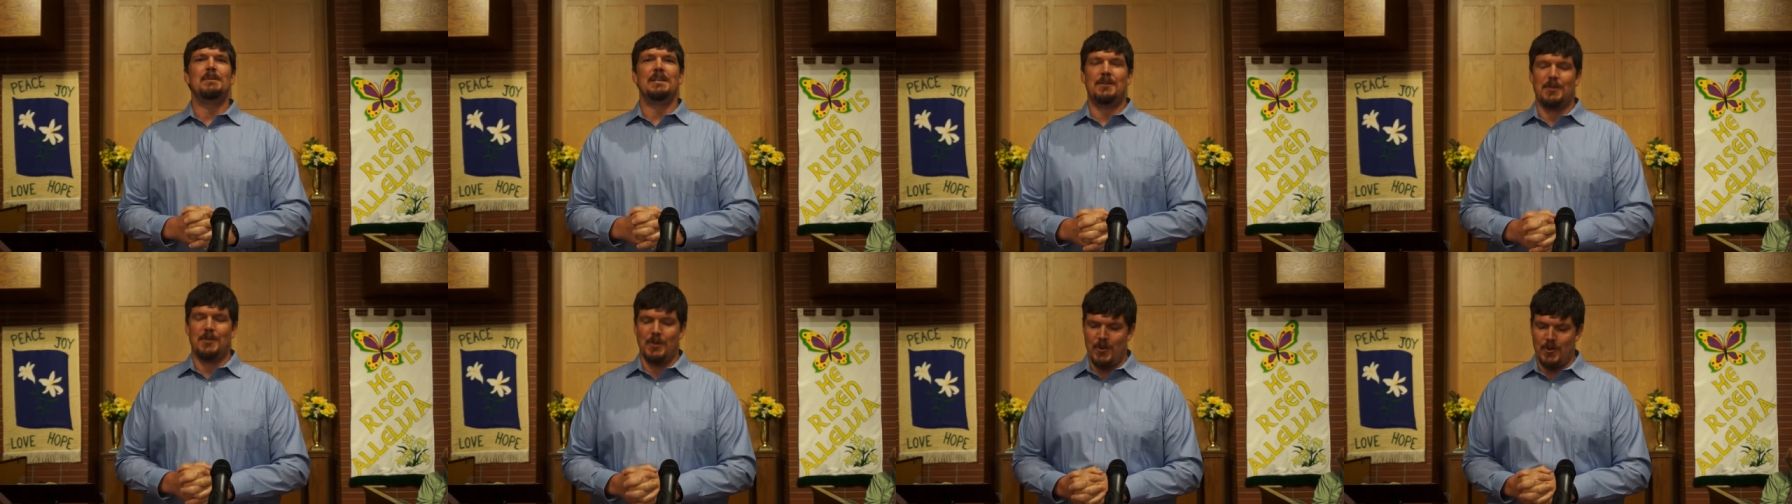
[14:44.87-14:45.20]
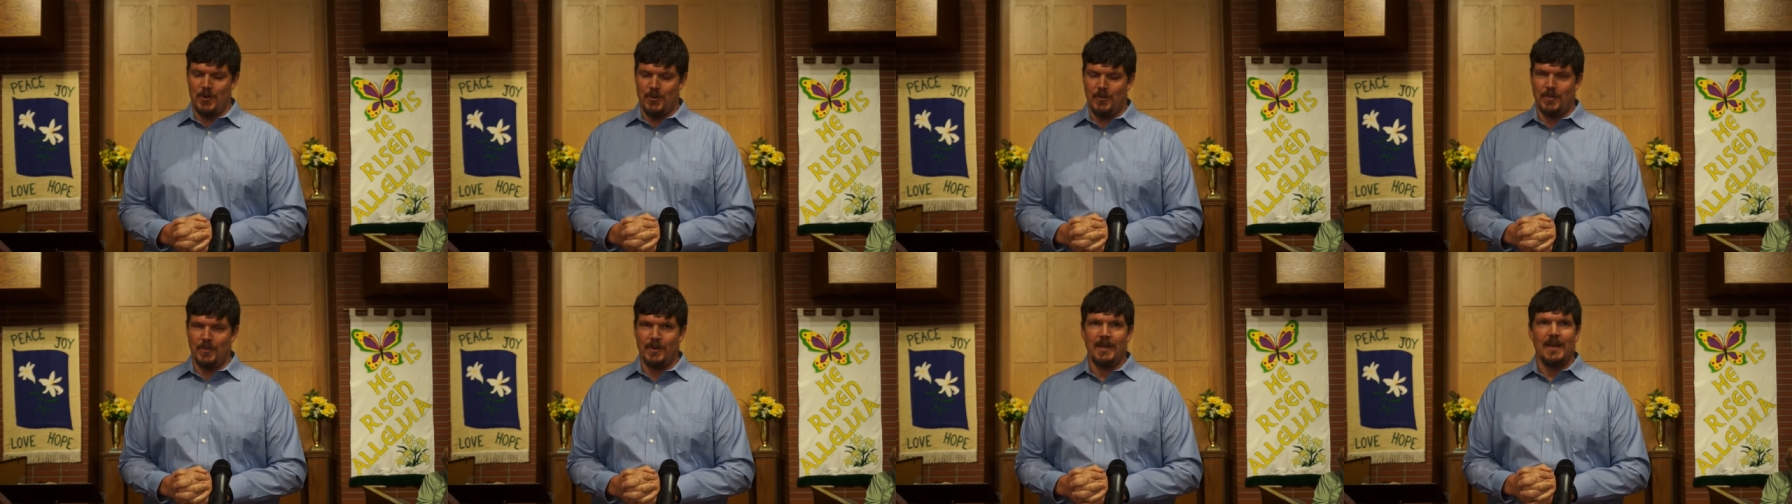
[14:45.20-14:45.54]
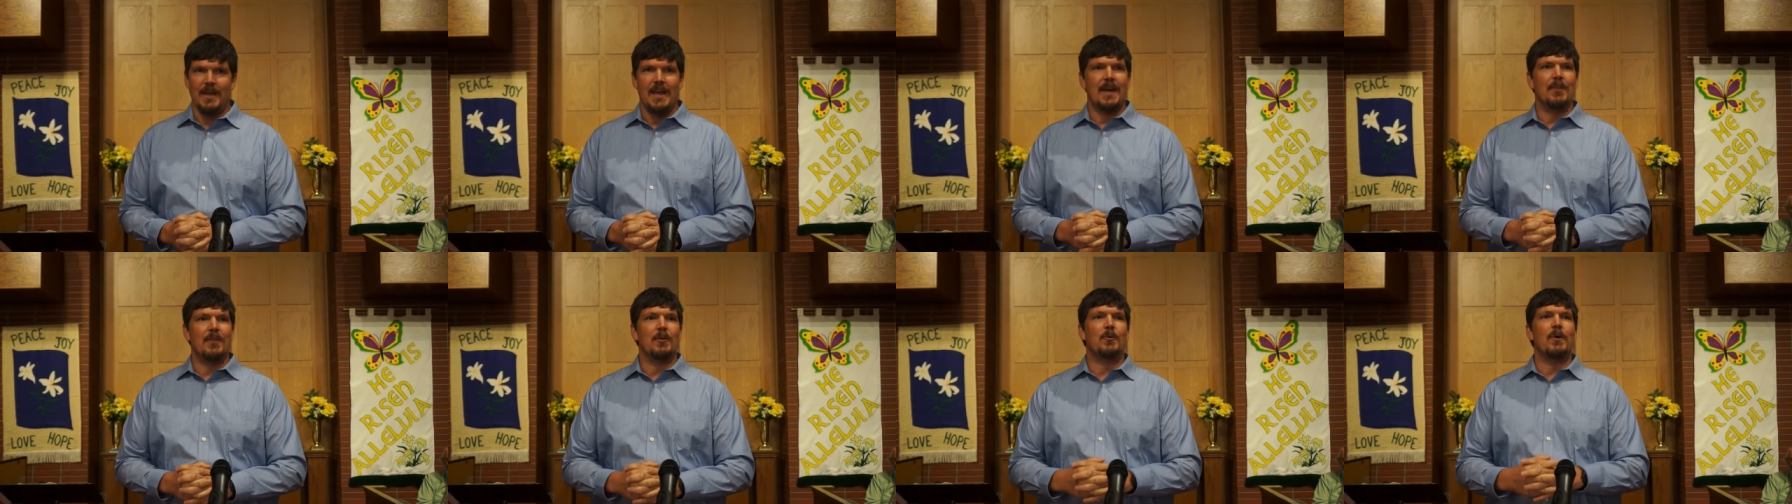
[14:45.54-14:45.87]
tomb
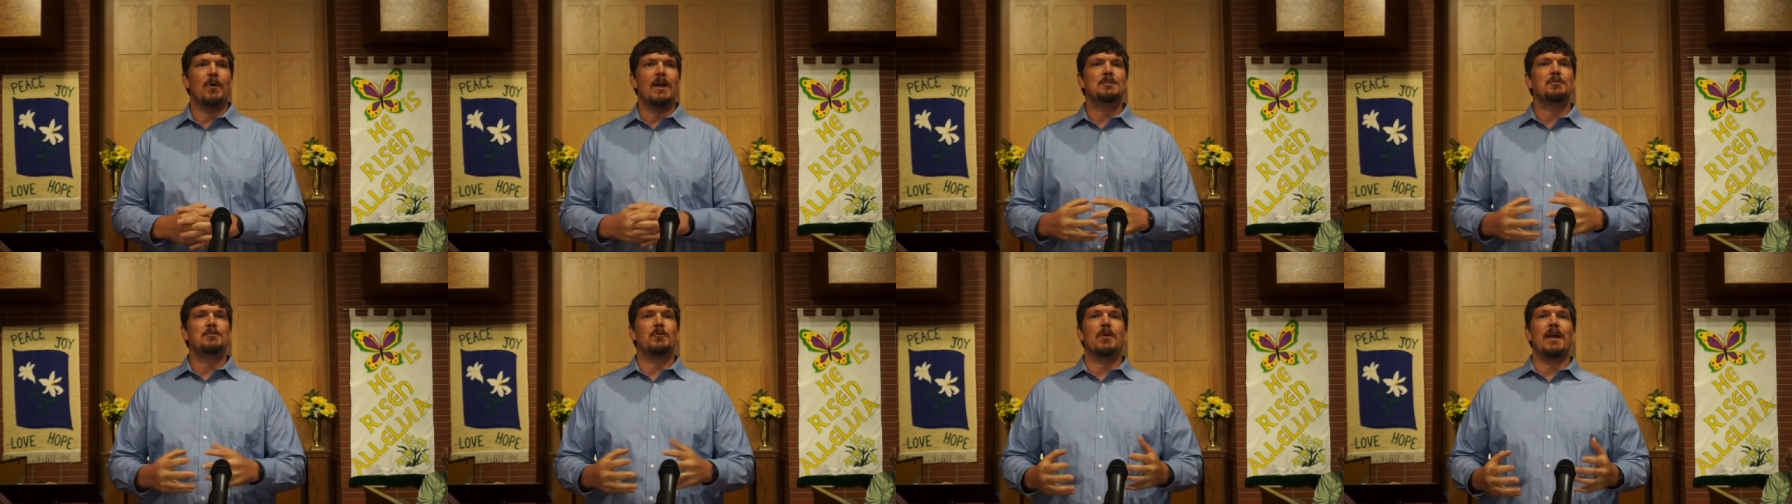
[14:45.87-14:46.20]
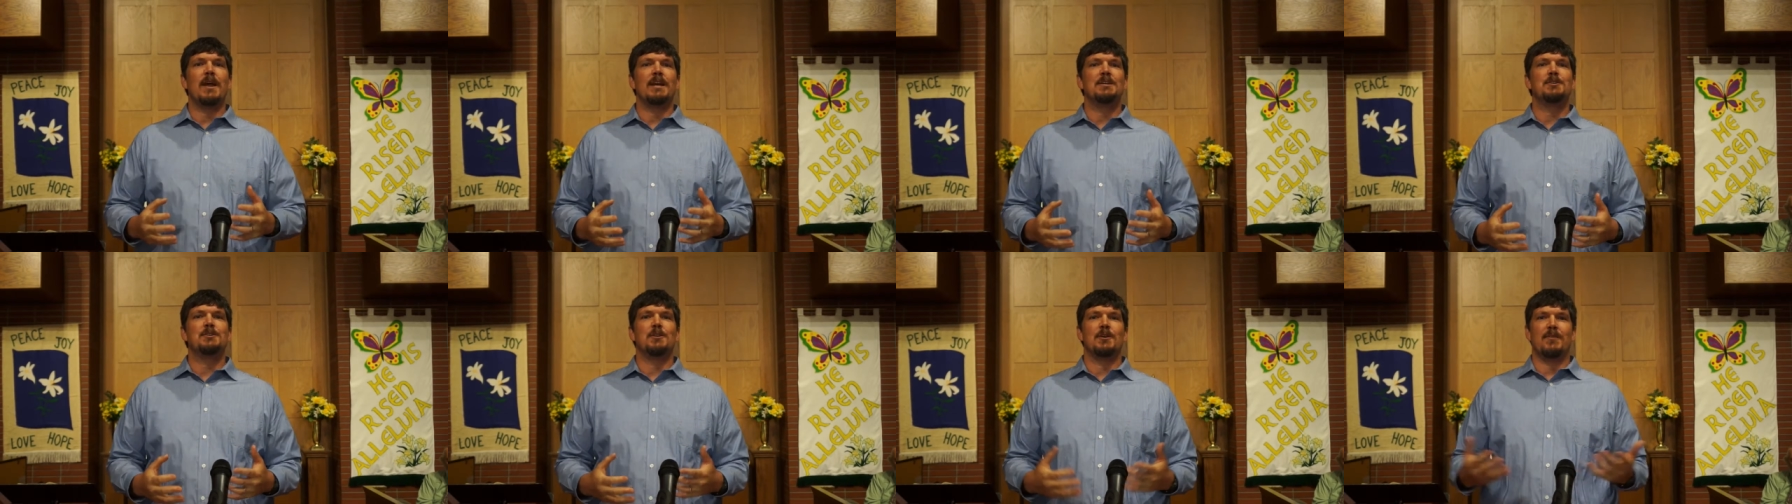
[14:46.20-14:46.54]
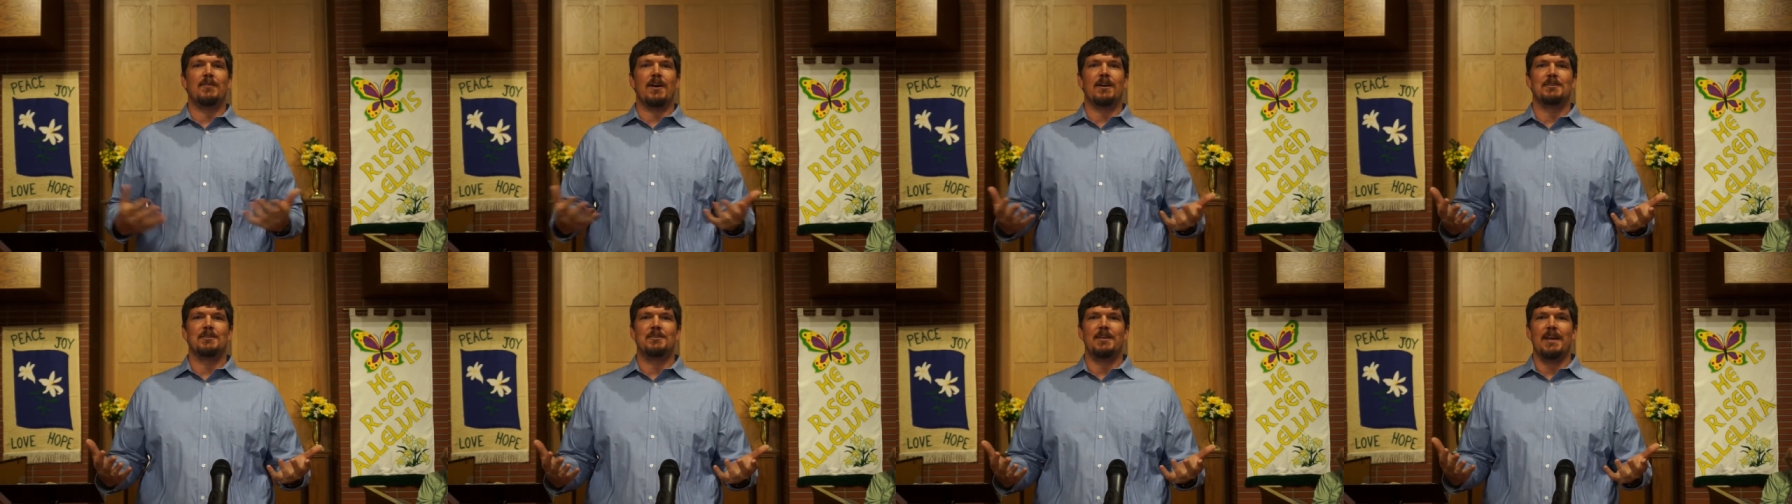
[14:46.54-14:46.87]
and the resurrection of
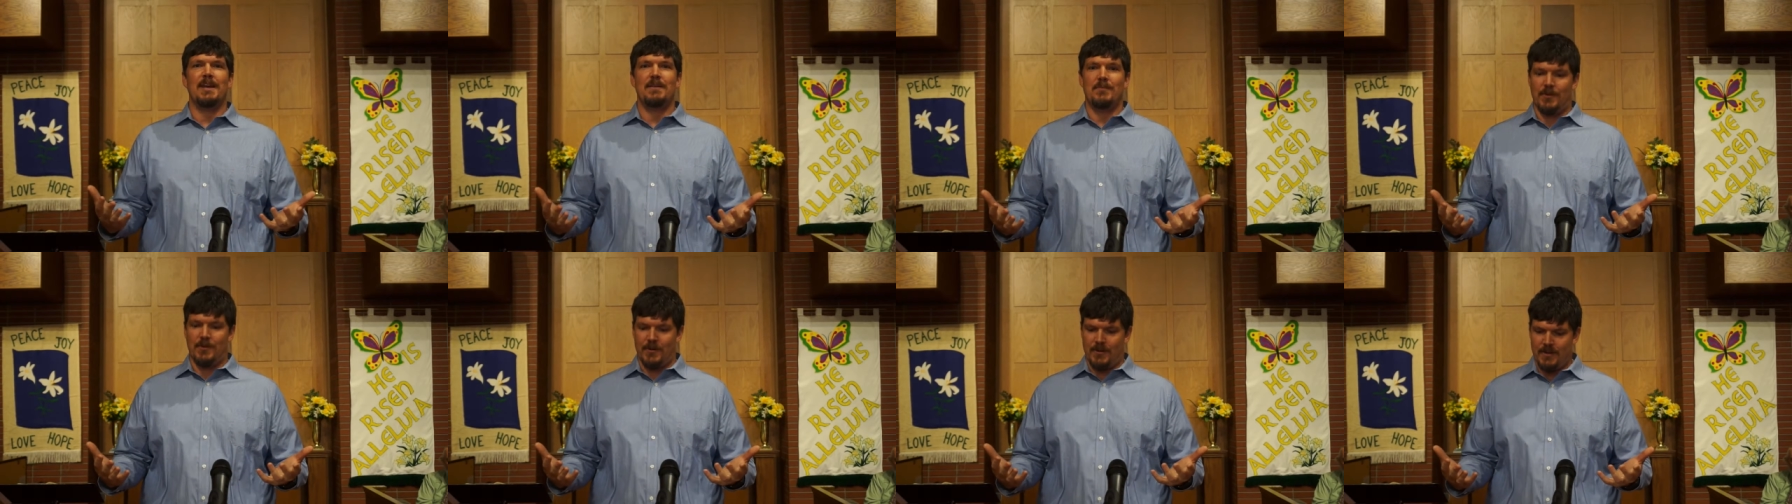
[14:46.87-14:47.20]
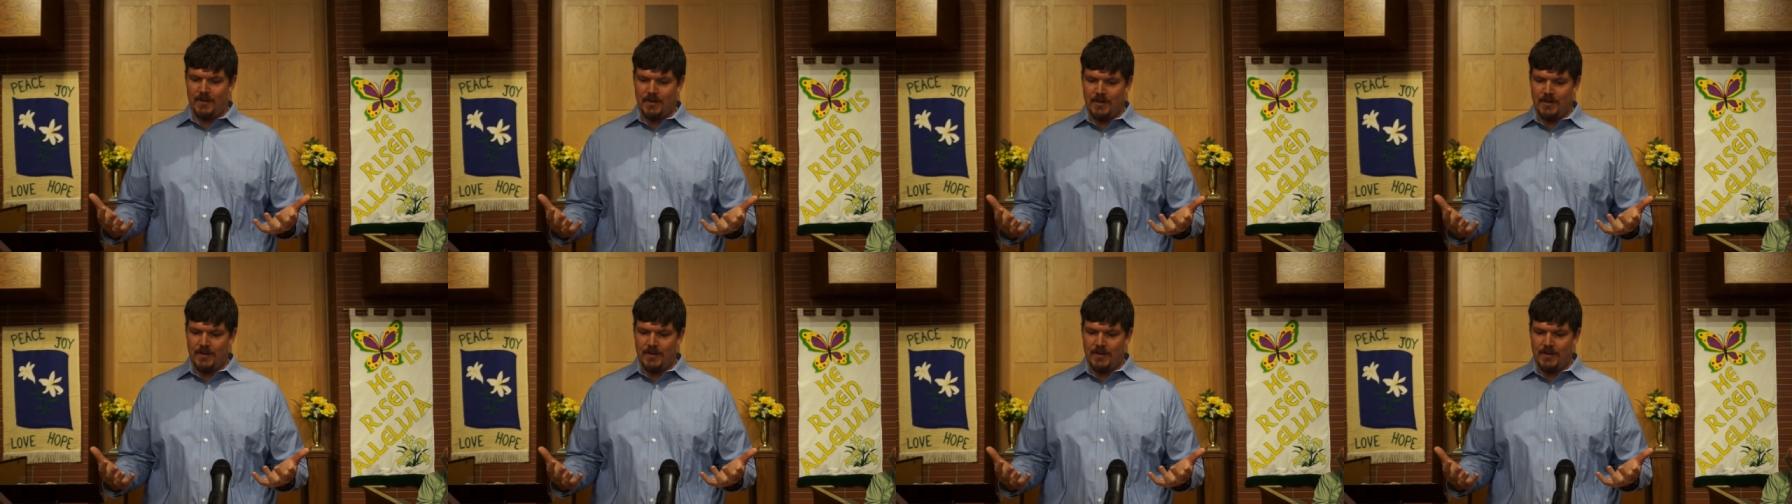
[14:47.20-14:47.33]
our Savior.